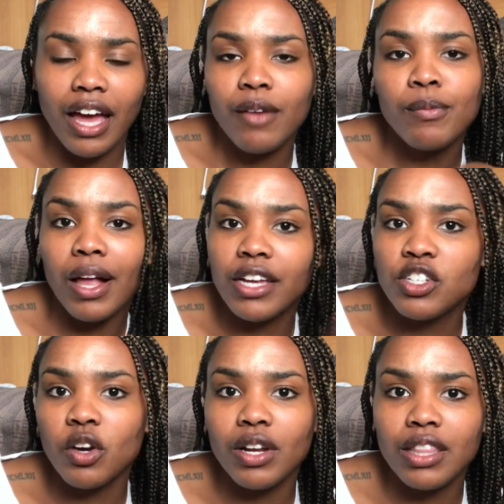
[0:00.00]
I probably
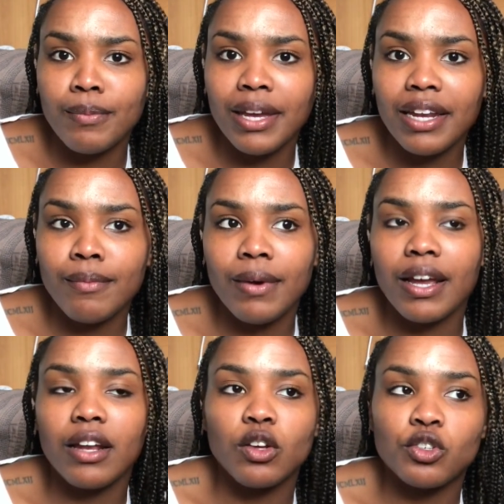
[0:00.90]
showed it in the beginning, but
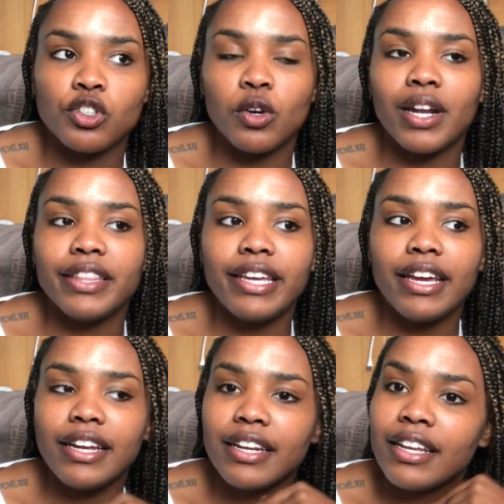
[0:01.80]
I can also show it at the
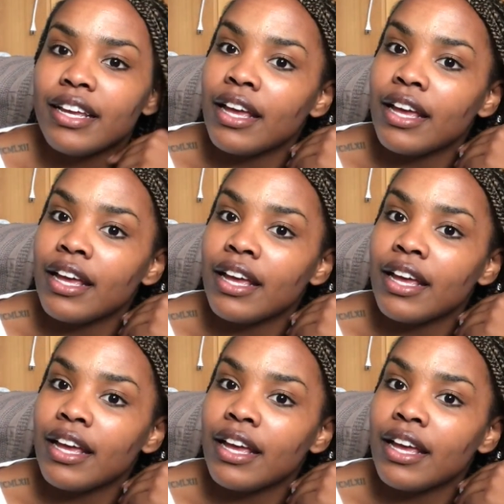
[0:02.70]
end.